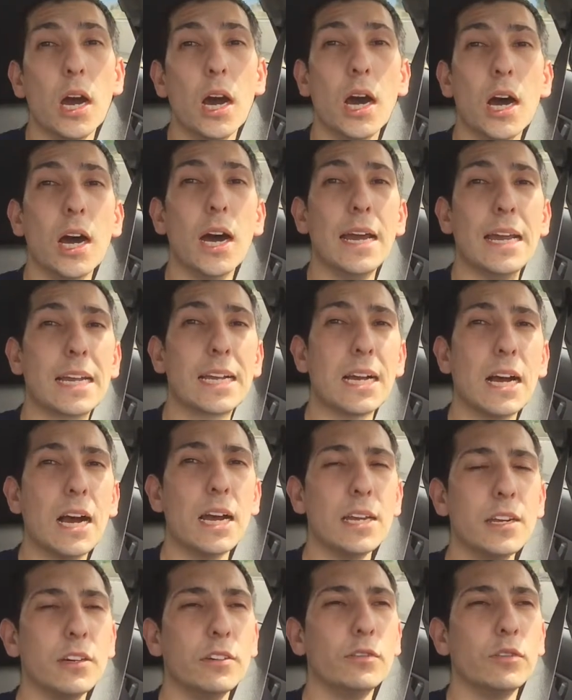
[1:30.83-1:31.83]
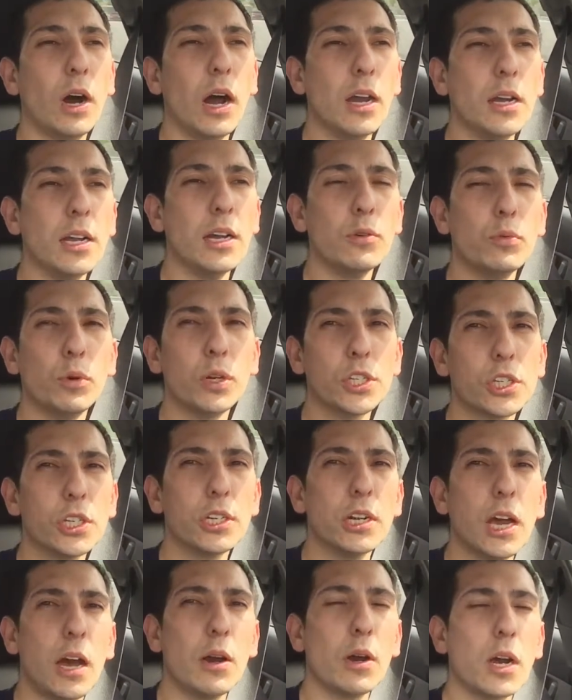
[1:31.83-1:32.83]
Uh, it kind of, I, it
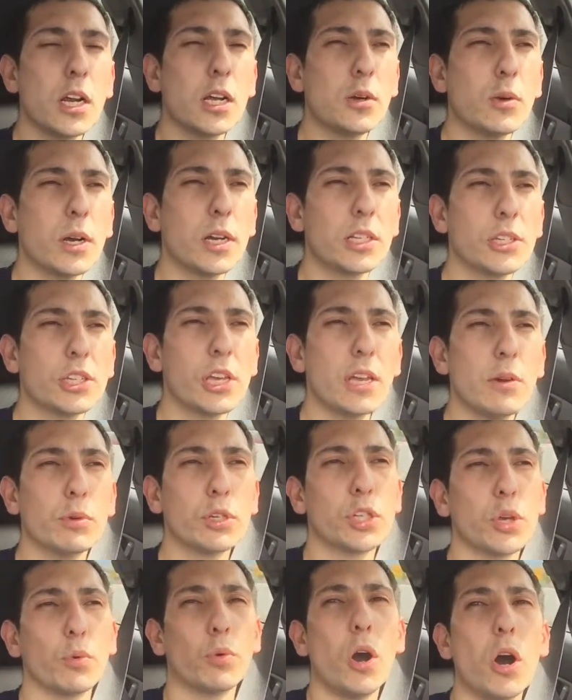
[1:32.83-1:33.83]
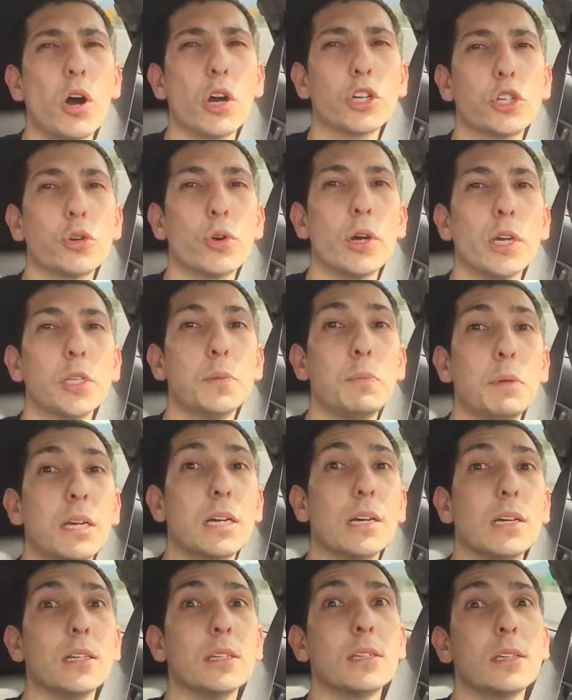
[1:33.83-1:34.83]
wasn't, I don't want to say it was the wrong choice
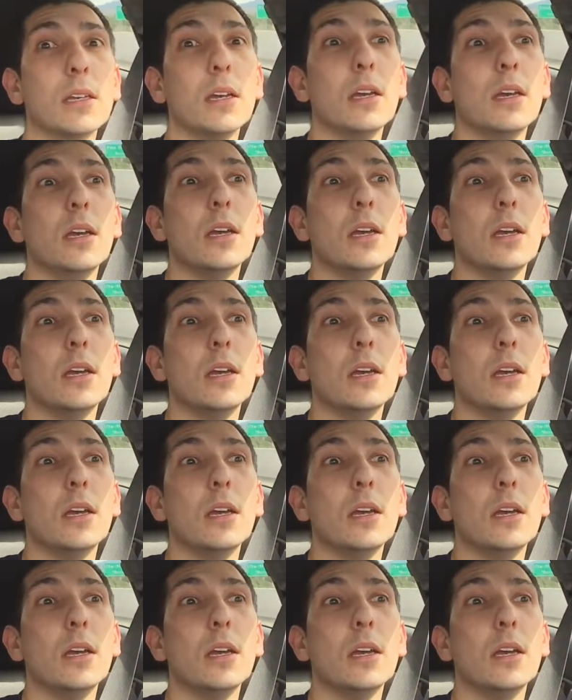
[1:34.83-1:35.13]
because